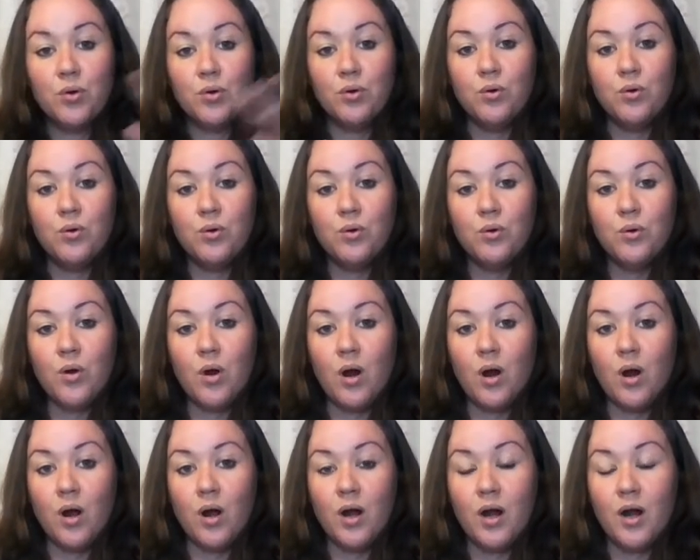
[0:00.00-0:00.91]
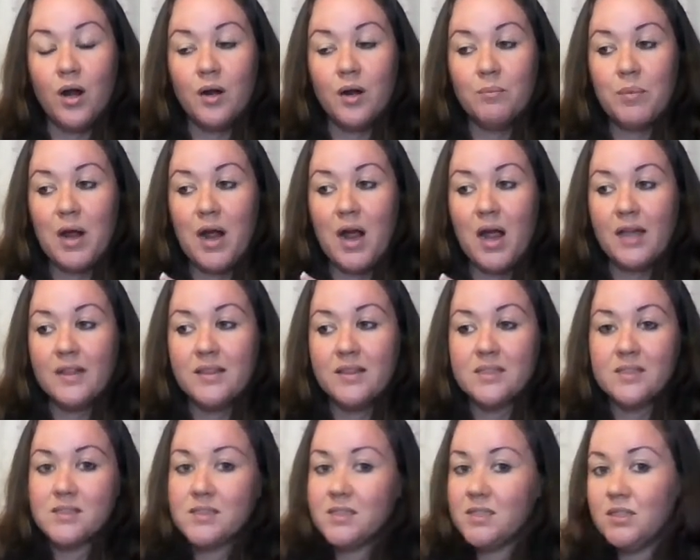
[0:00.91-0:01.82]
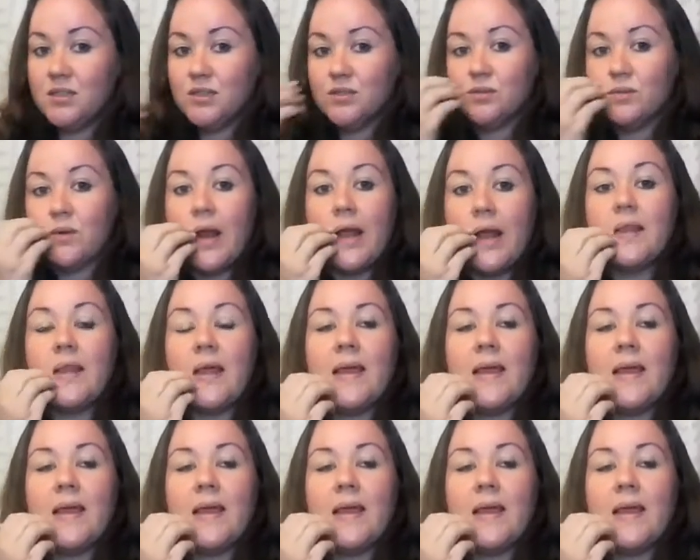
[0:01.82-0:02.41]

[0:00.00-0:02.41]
who are behind the scenes, right?